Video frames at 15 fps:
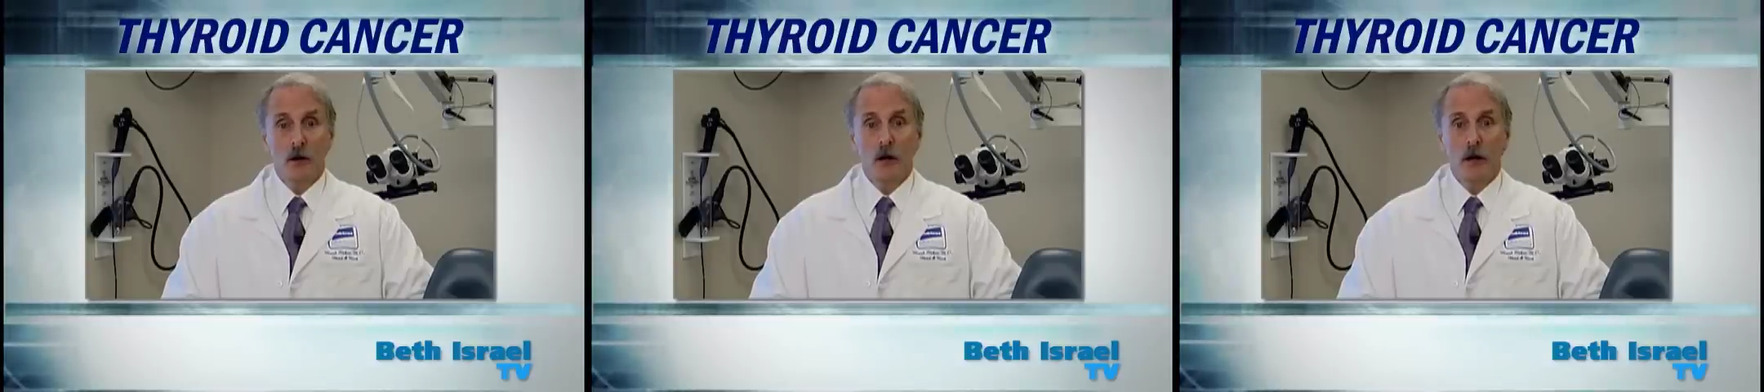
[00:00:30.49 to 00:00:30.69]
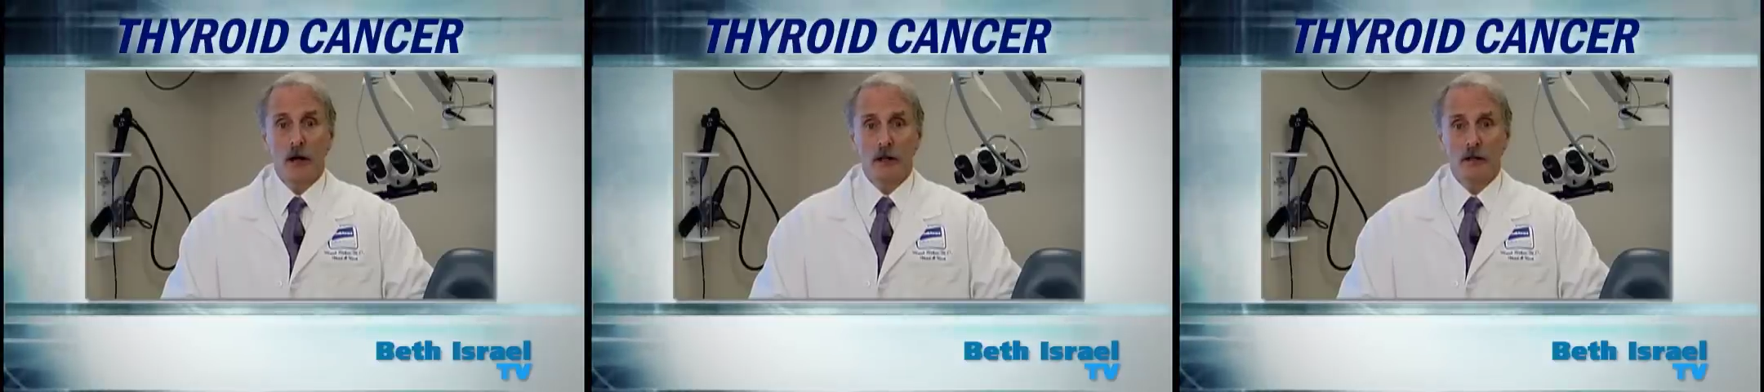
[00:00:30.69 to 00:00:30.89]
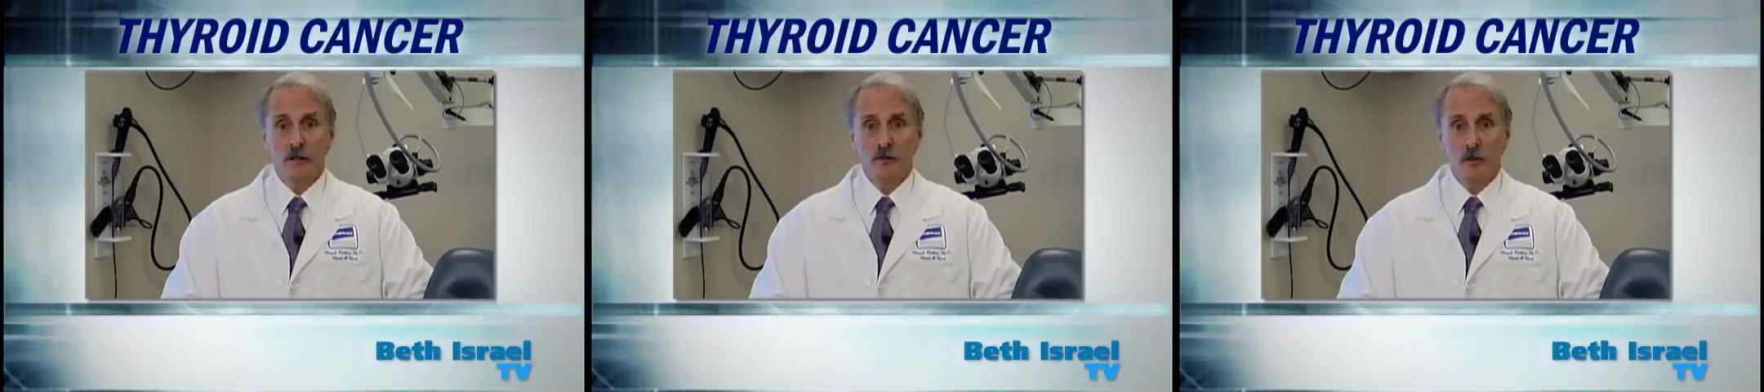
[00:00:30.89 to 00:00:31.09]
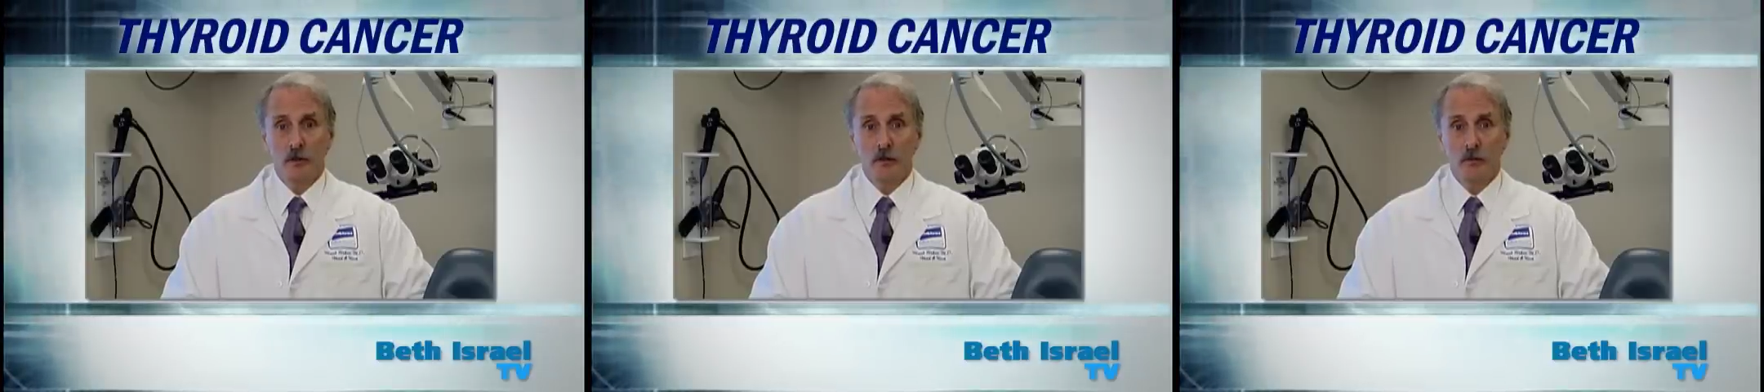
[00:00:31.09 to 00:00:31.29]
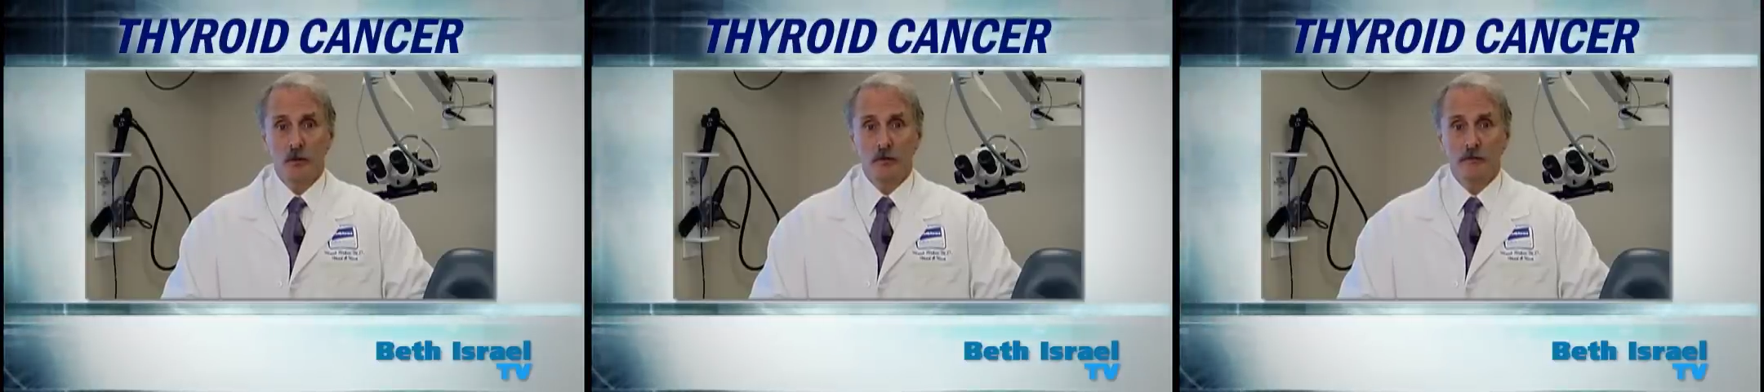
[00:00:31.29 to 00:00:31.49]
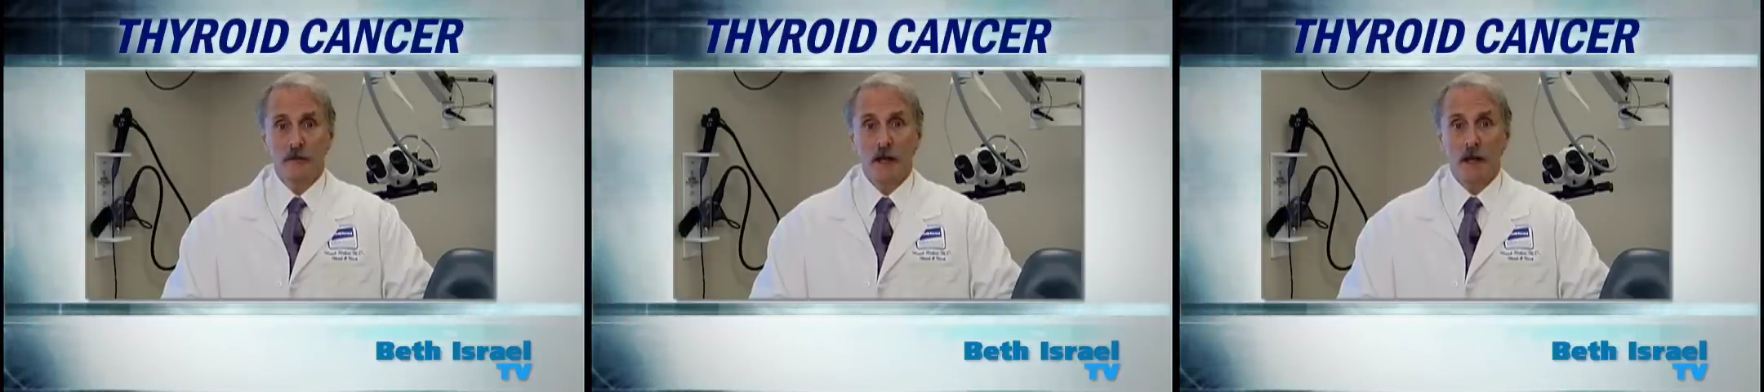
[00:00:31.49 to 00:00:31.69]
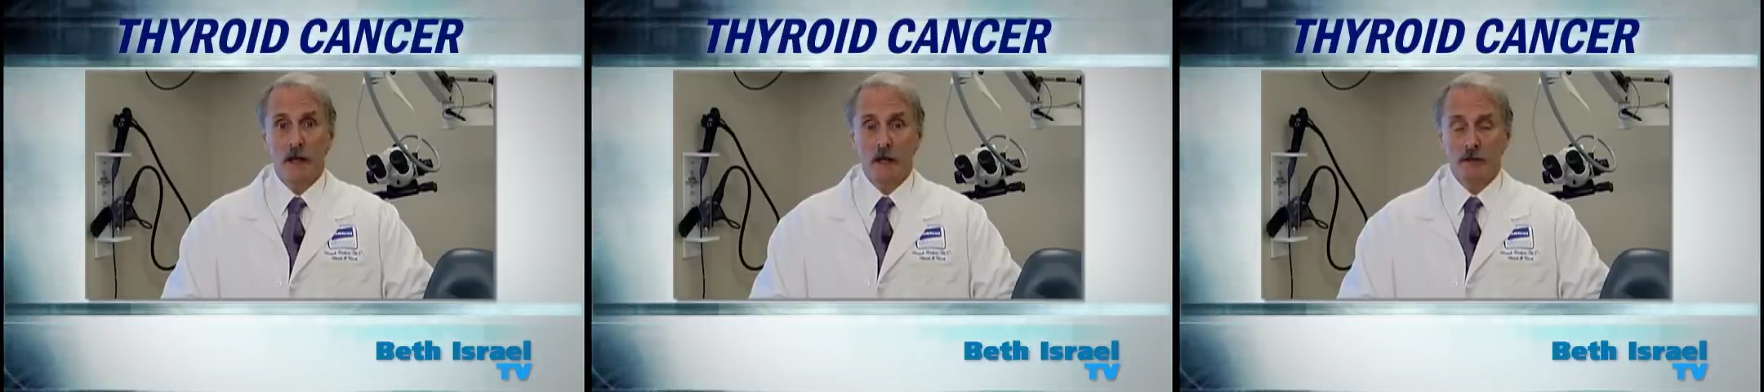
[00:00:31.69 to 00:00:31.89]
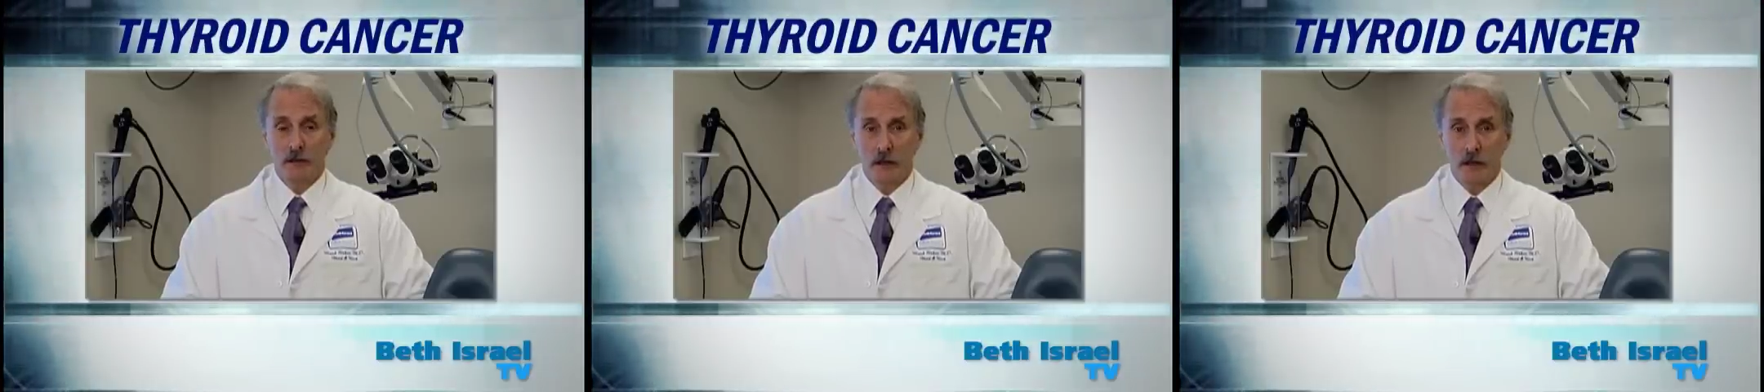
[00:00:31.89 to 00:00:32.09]
highly treatable
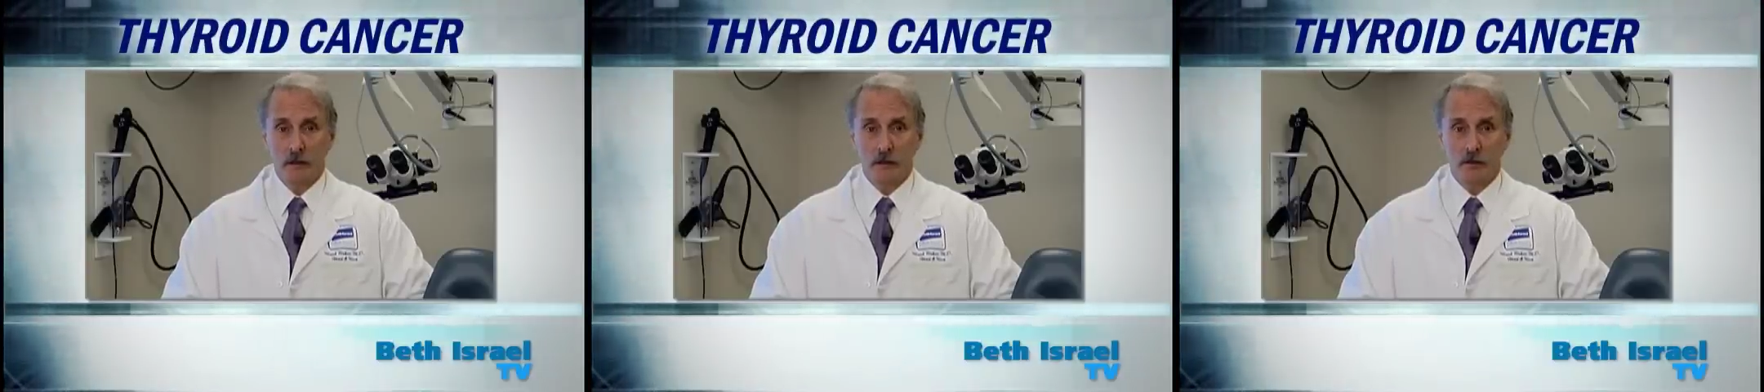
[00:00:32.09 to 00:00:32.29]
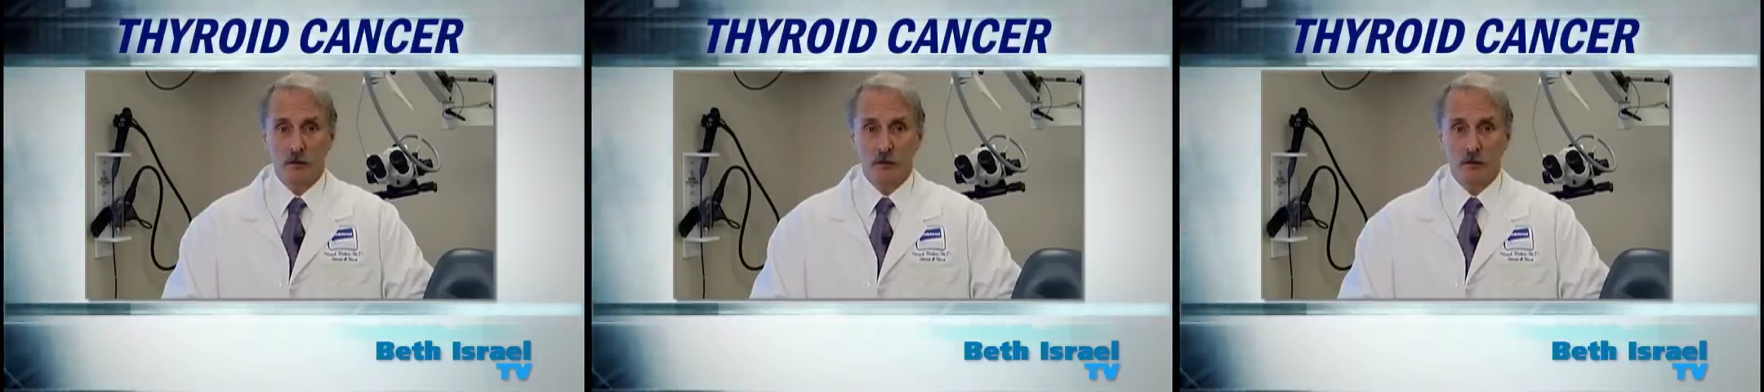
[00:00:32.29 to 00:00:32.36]
and highly